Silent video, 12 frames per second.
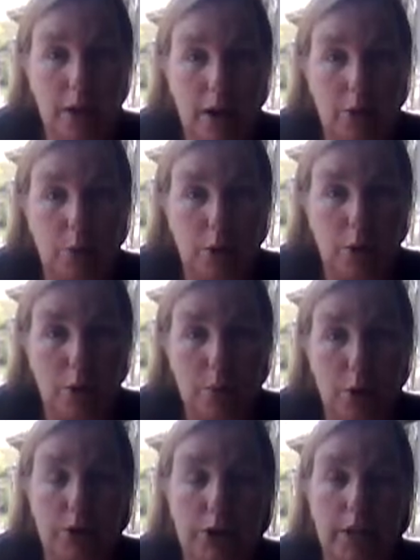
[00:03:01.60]
how you want to
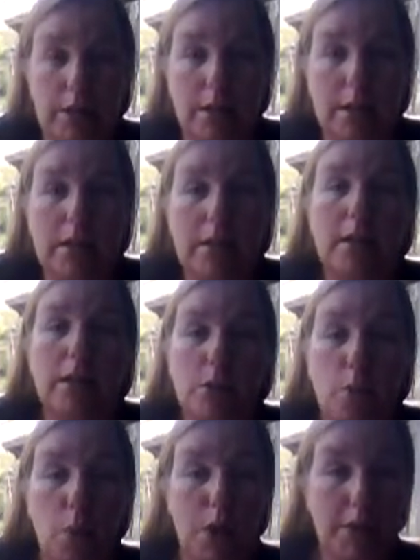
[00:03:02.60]
approach it.
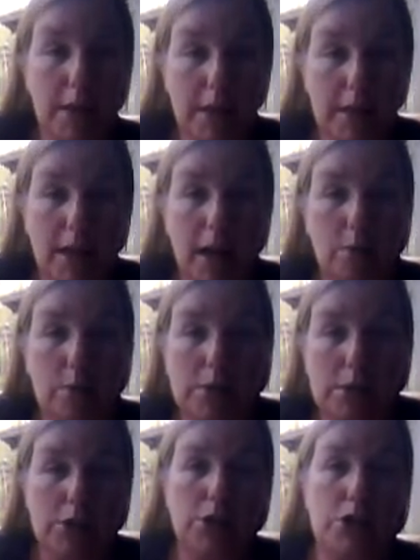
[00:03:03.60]
The one thing that I would
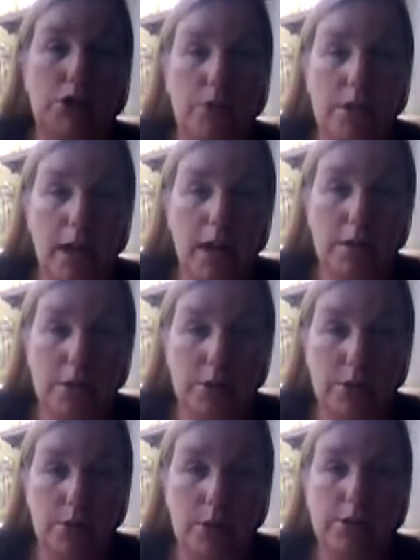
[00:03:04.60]
suggest you not
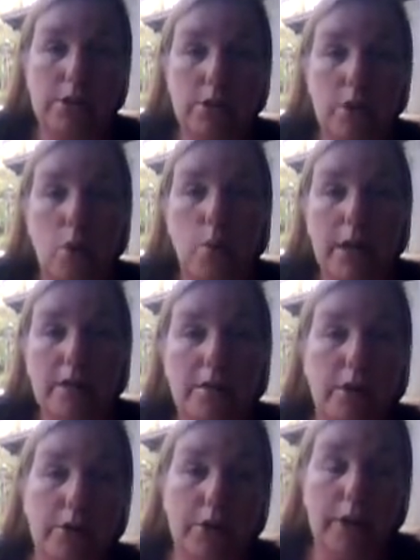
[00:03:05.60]
do is don't wait
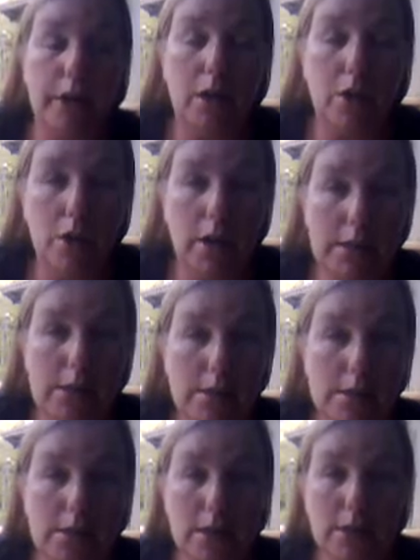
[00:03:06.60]
till you're in a
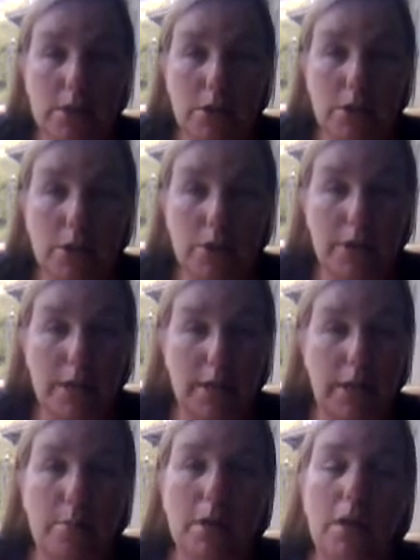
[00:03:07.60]
crisis to get to know your
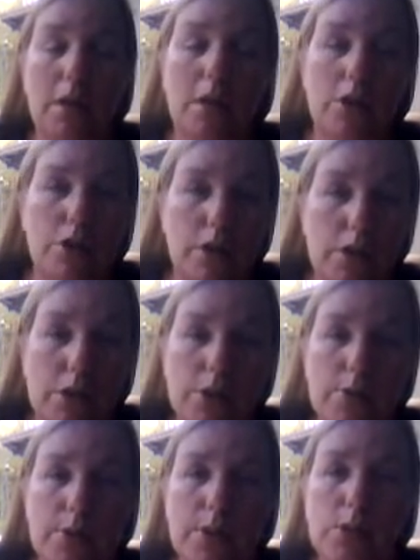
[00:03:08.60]
team. Just
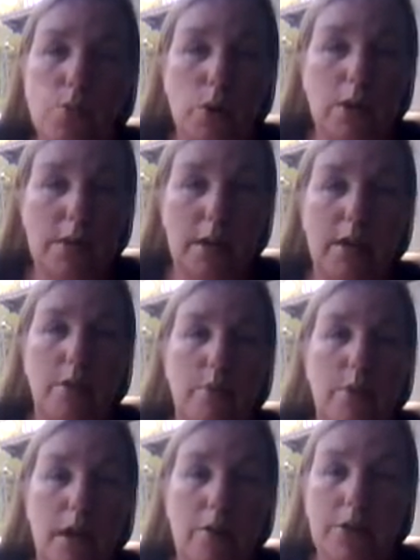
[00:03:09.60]
do this one day
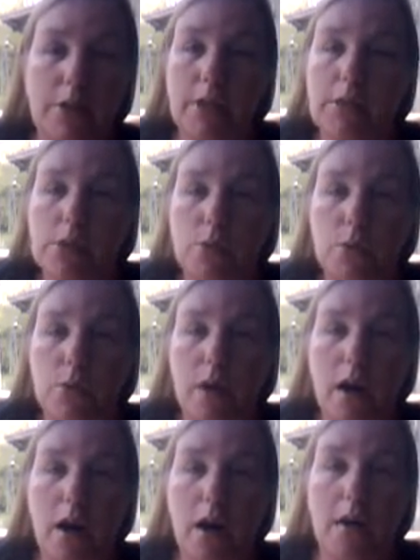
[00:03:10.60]
when everything is cool and
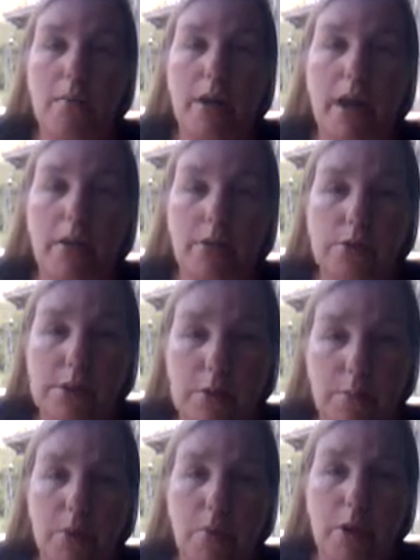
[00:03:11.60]
calm and you
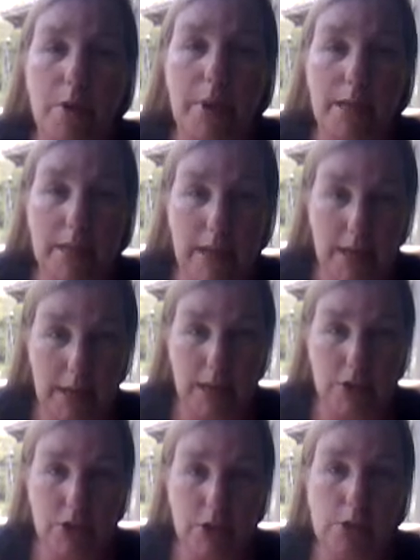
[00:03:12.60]
simply want to make that
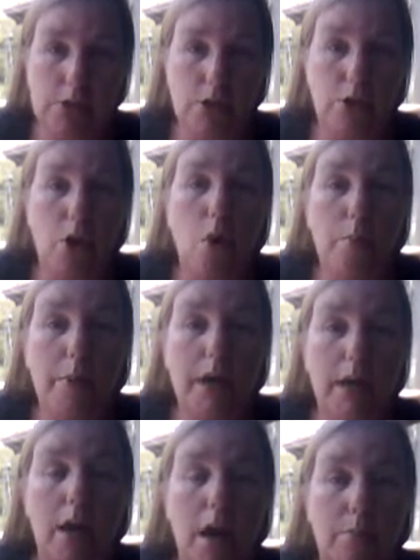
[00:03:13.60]
connection and start
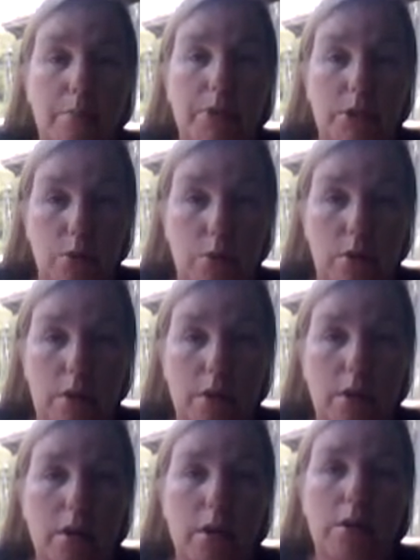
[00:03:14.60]
opening up the door.
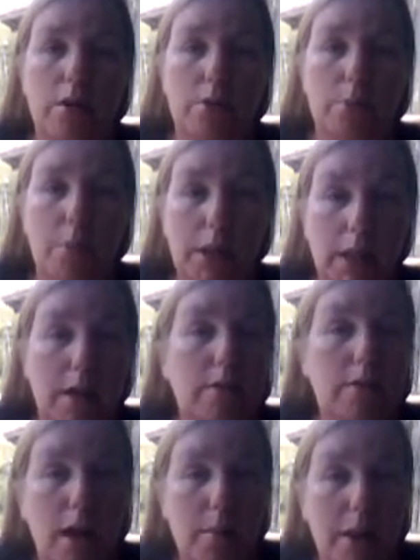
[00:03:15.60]
There's plenty
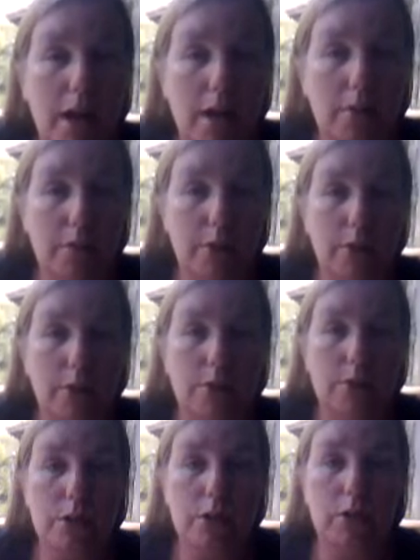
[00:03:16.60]
of time ahead of
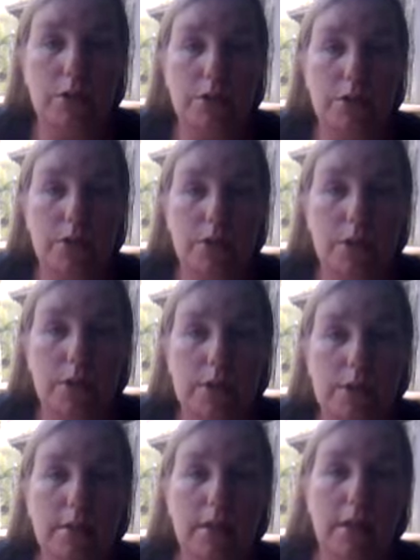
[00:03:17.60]
you to learn to do
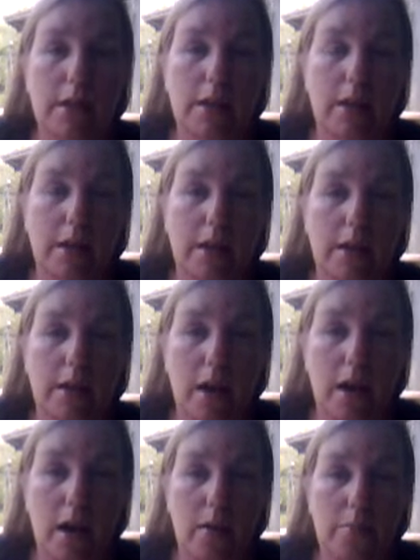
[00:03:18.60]
this in
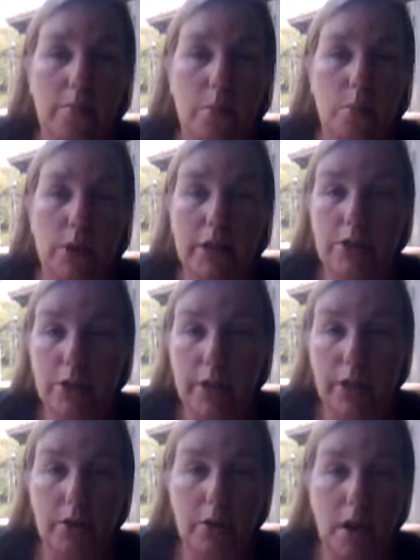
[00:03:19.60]
more
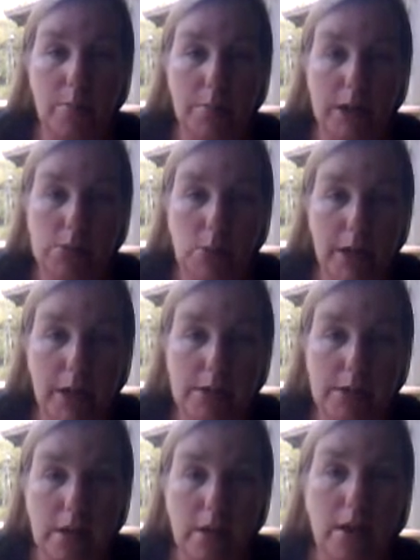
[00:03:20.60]
intricate or complex
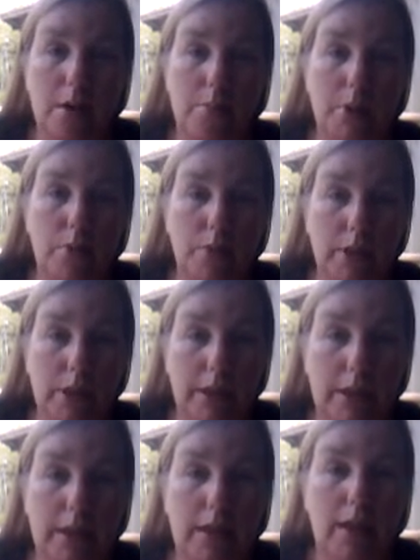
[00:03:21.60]
ways, but
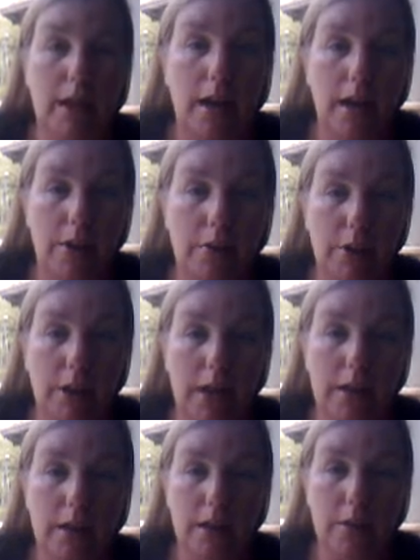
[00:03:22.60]
really every
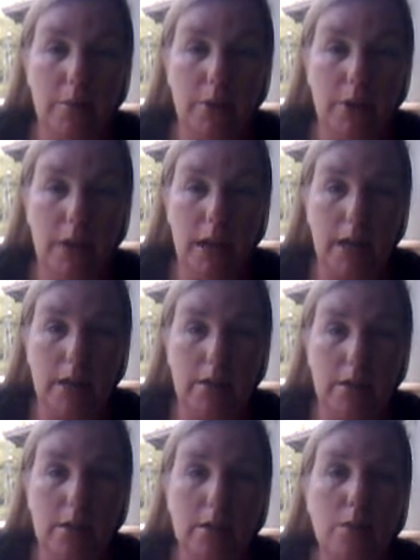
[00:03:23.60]
guy can communicate
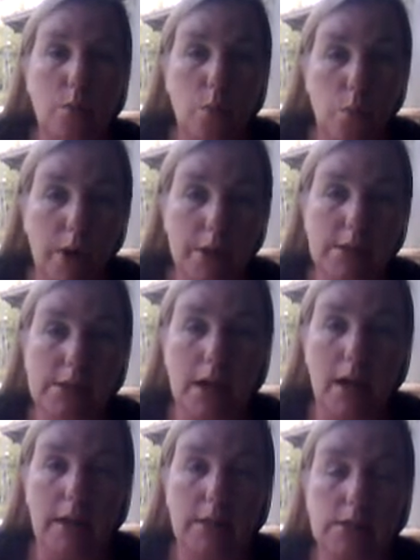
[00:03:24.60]
with
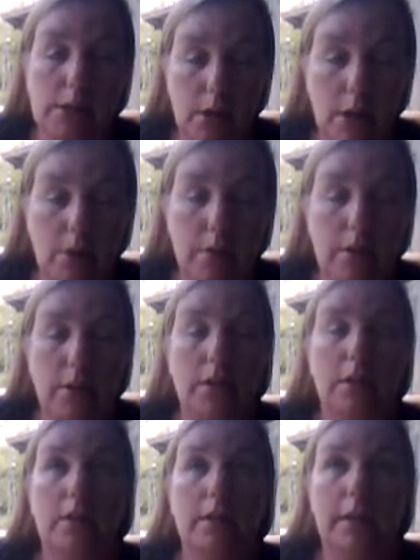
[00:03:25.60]
signs. So
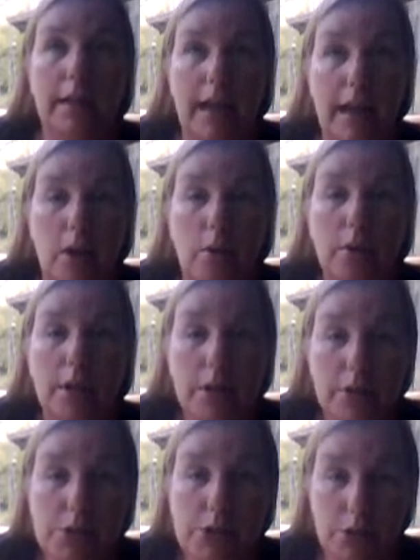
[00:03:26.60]
now
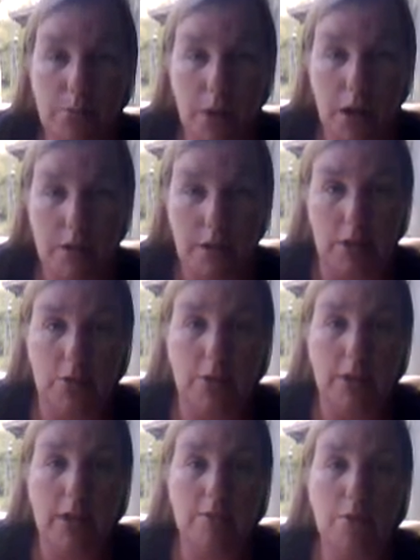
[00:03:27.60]
here's your part that you
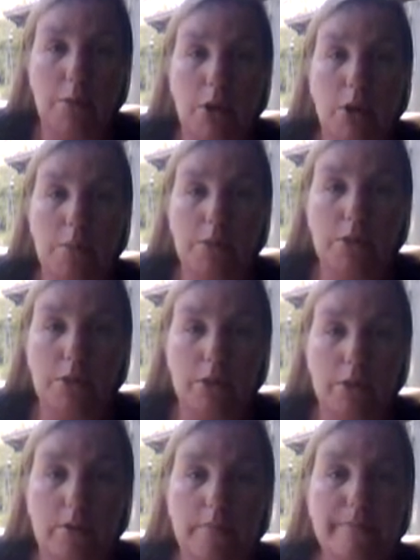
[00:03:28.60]
really have to be open
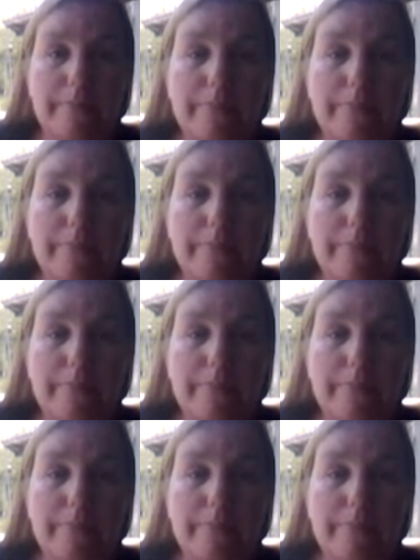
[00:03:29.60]
to.